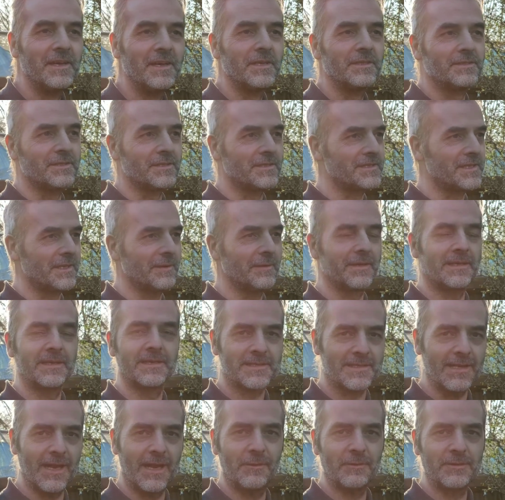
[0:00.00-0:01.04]
Just doing it
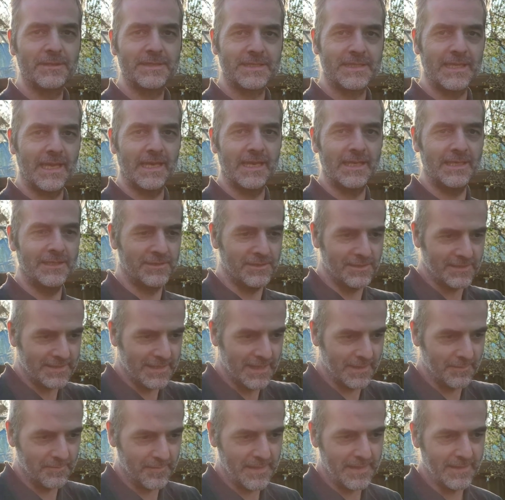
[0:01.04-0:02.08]
slow and steady, just
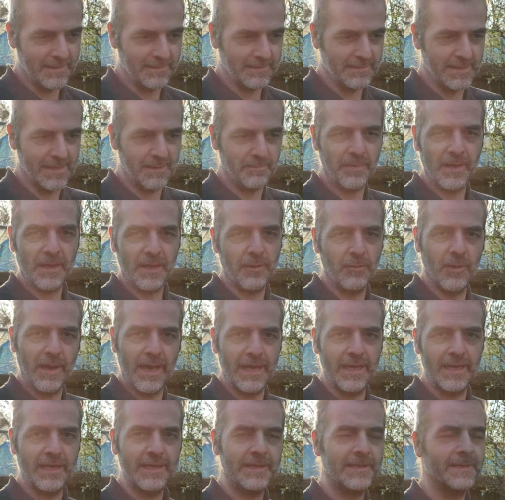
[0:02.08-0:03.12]
keep nipping away
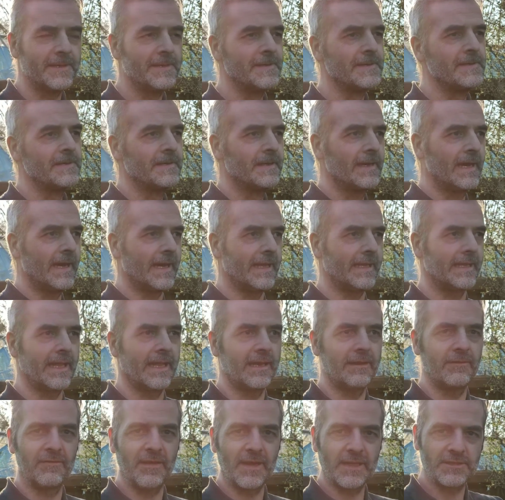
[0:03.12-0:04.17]
at it, and then
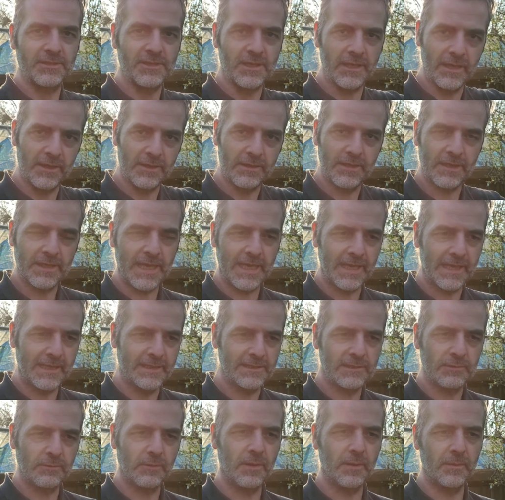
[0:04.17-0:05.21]
eventually I could get
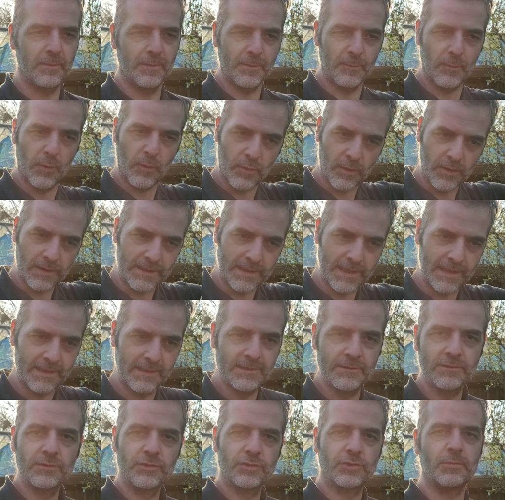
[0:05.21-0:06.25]
into it a bit more, and then
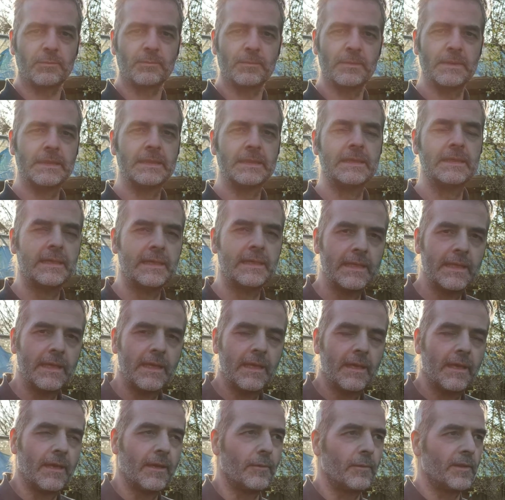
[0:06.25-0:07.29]

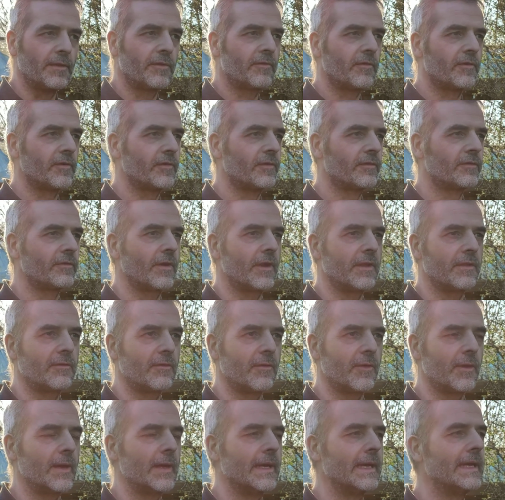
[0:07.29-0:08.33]
it went straight
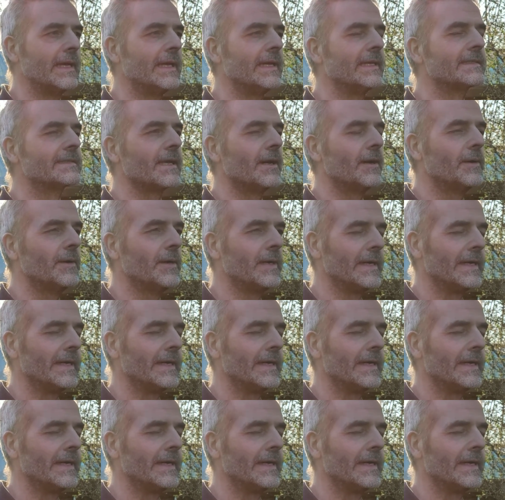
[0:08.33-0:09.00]
through it. So